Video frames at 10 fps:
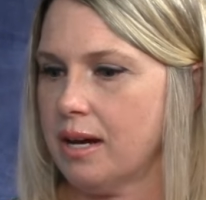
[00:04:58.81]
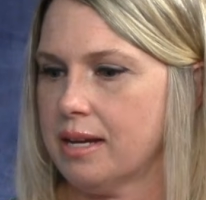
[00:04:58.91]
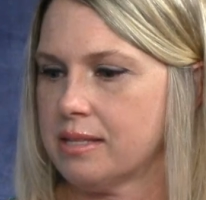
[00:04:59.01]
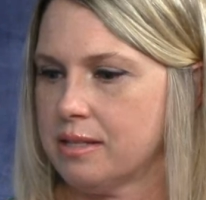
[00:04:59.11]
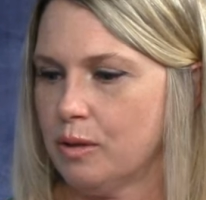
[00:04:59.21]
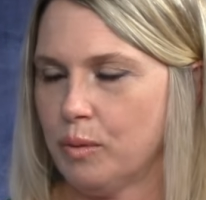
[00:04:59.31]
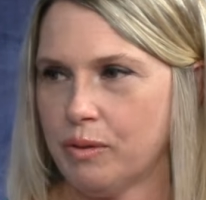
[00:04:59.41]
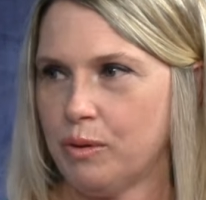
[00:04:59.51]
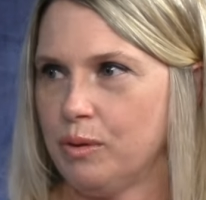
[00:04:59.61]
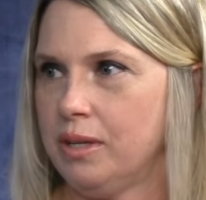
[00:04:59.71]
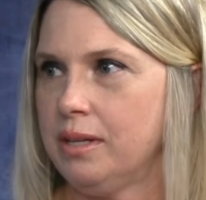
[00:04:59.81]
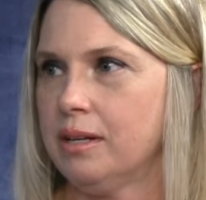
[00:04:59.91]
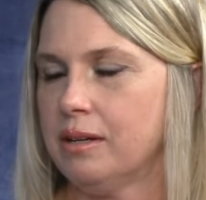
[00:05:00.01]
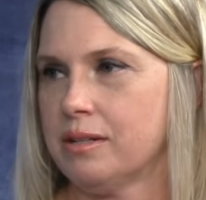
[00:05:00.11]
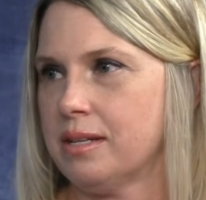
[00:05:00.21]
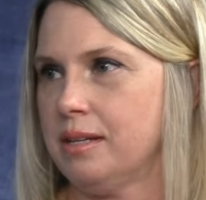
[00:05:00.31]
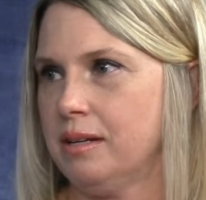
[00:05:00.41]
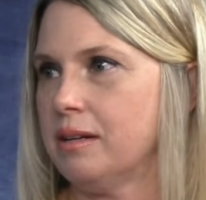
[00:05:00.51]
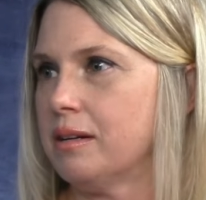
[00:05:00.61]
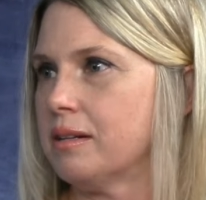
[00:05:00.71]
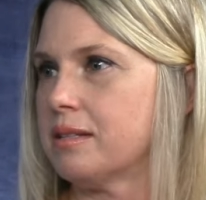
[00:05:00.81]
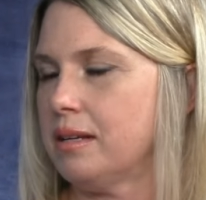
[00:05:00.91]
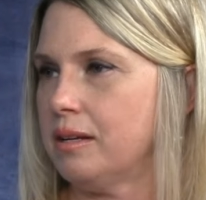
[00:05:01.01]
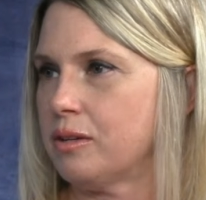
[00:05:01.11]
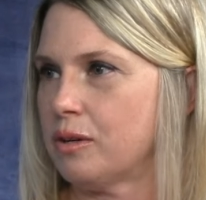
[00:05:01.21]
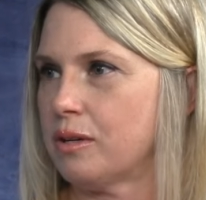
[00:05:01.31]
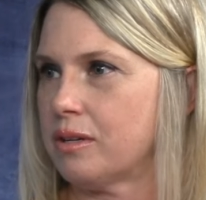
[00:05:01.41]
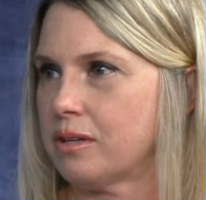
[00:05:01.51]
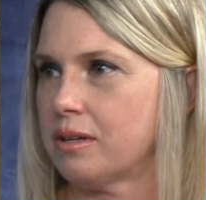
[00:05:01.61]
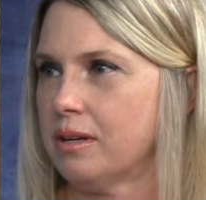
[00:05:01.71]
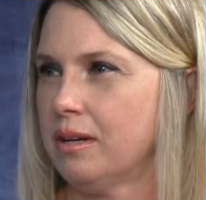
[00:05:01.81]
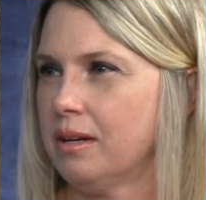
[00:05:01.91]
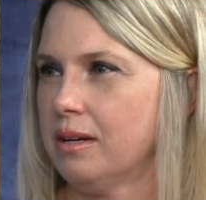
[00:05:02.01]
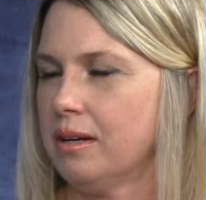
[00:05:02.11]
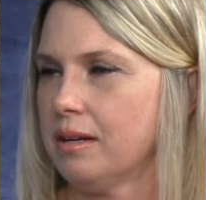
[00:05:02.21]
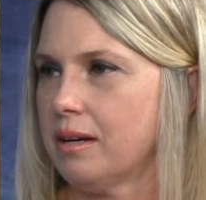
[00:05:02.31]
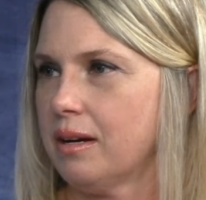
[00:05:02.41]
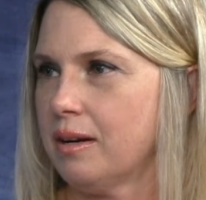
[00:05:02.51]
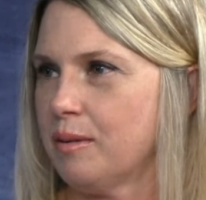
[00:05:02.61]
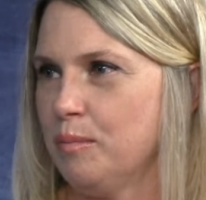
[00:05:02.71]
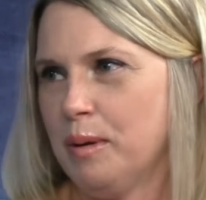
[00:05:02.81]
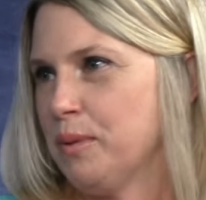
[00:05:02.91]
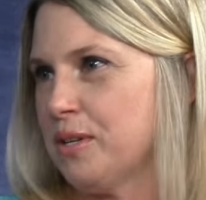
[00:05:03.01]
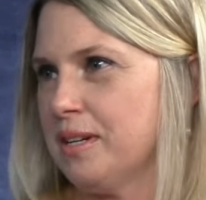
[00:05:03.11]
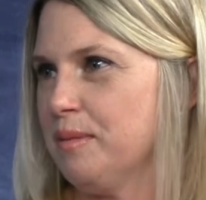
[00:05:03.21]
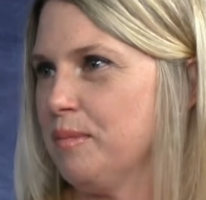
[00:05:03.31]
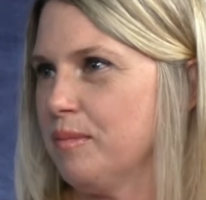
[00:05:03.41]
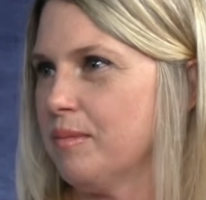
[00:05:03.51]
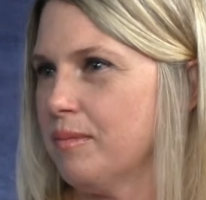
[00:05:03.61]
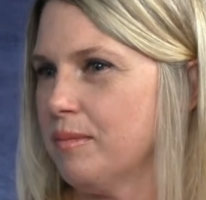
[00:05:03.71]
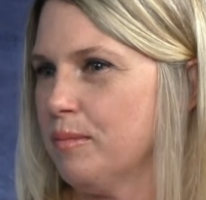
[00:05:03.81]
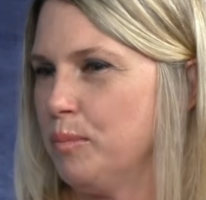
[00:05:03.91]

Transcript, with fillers: I still went through years and years in church oh, uh, membership. yeah. yeah.